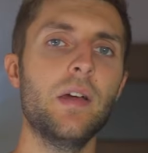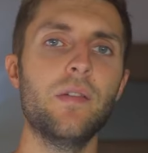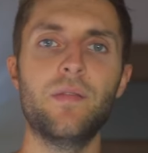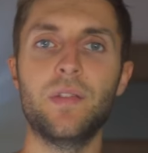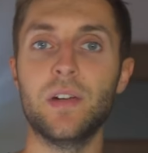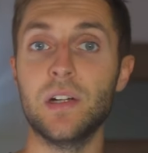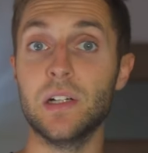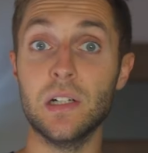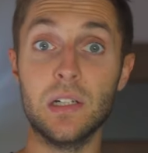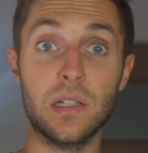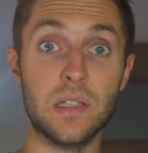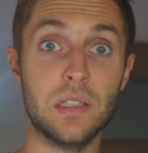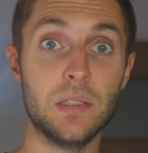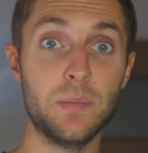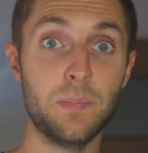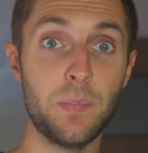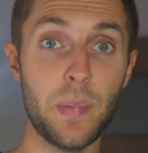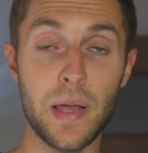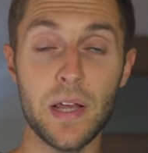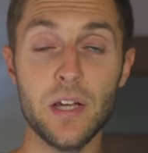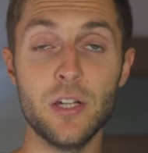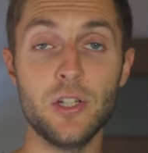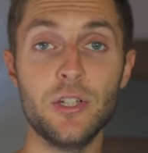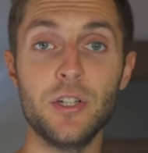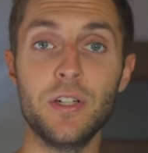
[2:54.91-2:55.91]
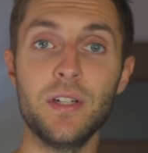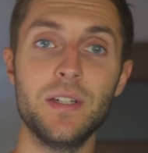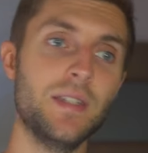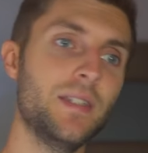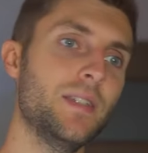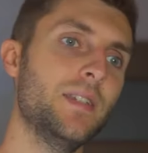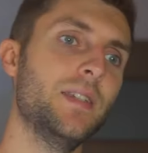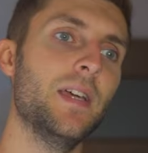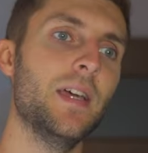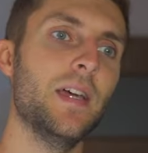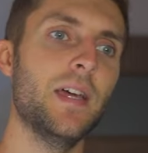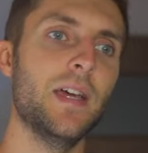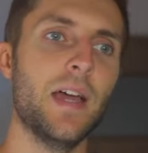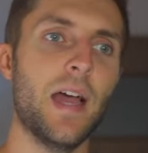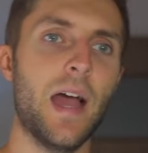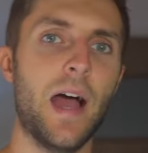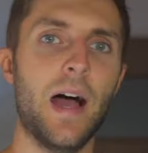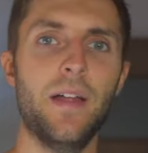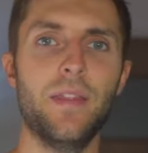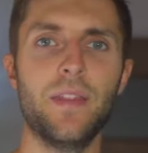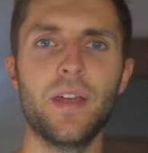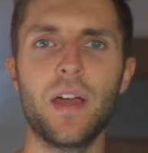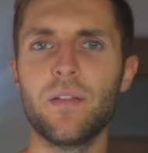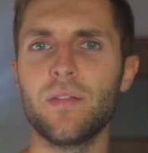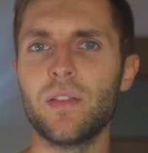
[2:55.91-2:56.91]
very spacious,
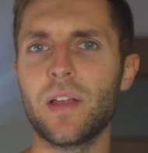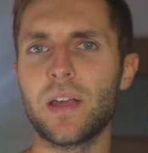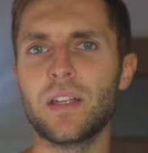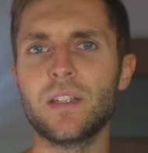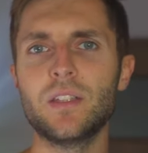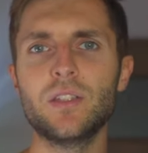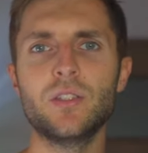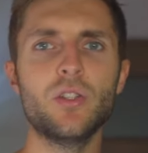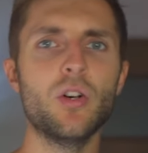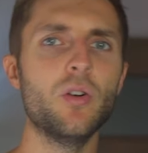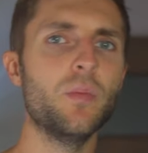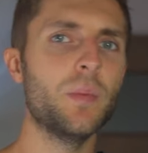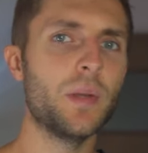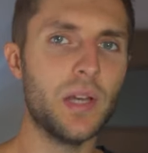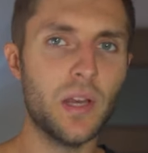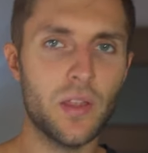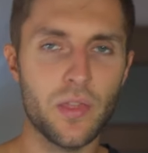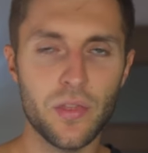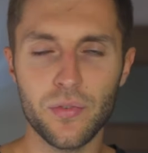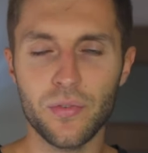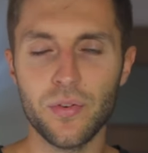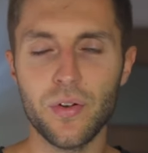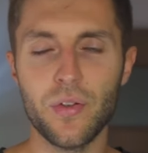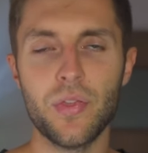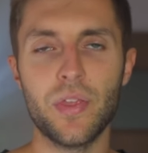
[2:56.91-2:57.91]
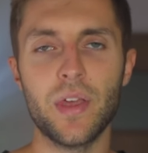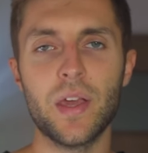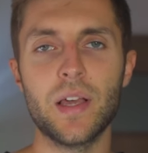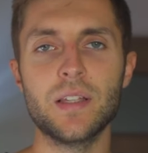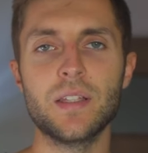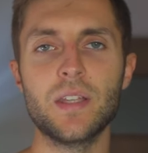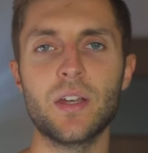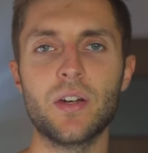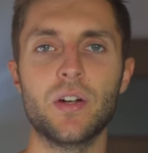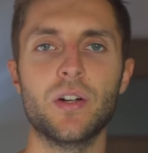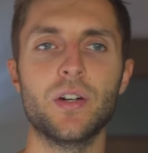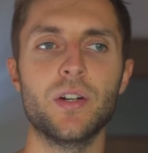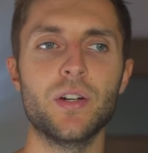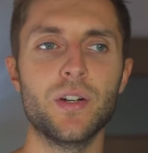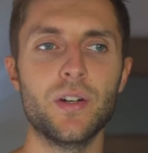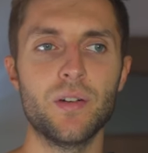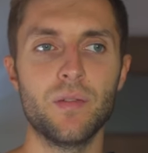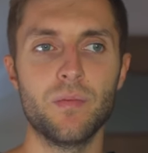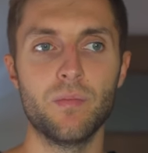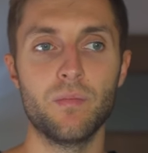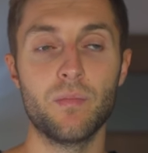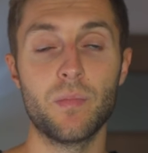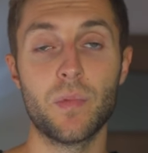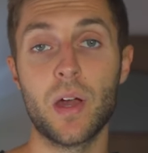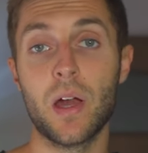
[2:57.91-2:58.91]
and they have like so many different things that are
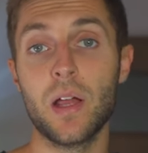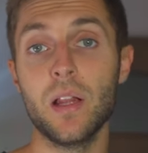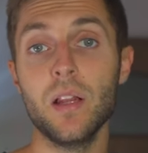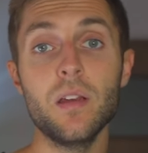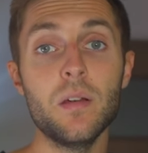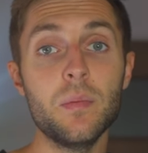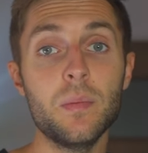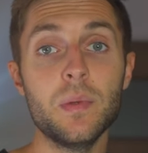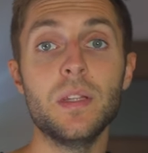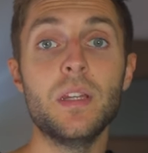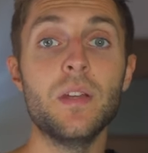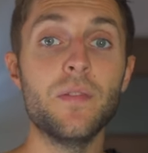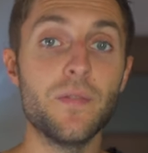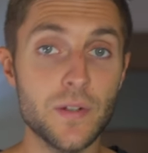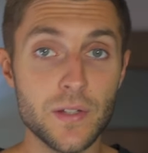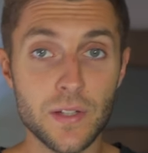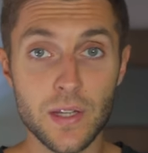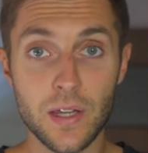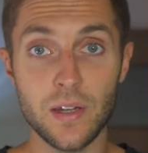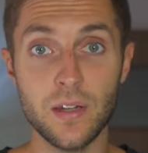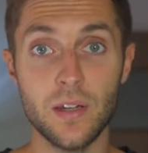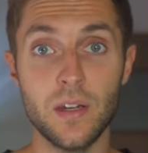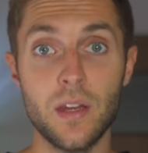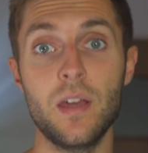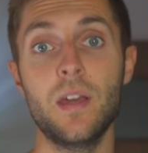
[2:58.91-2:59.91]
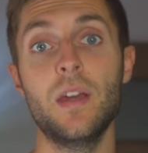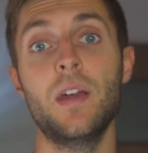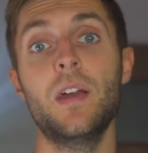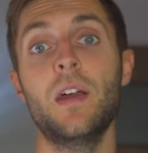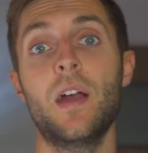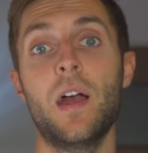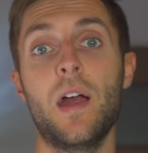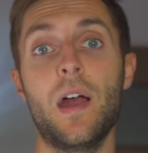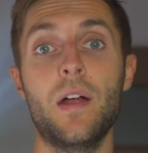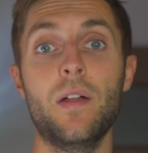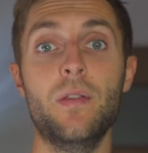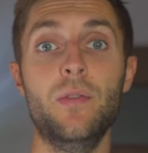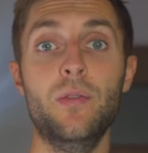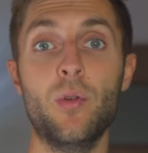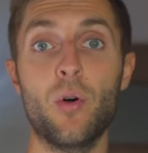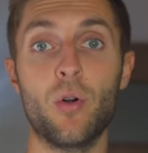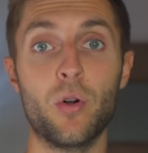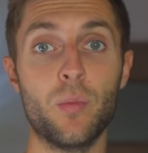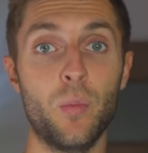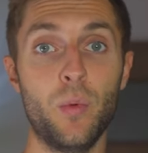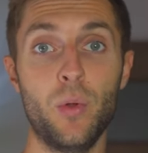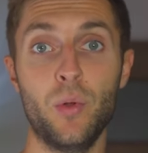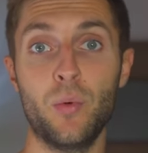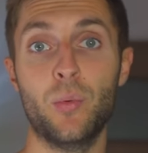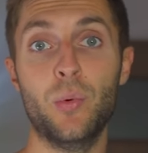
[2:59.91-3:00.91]
a little bit different than a
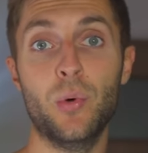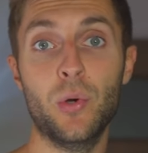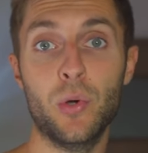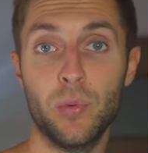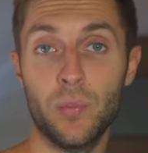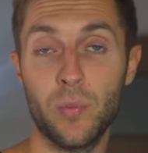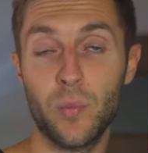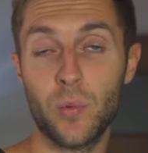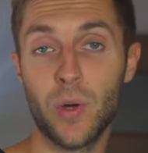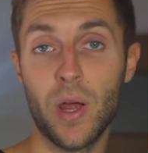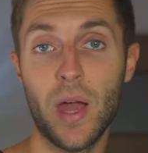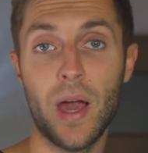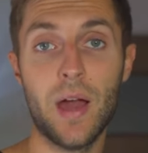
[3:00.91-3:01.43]
normal room would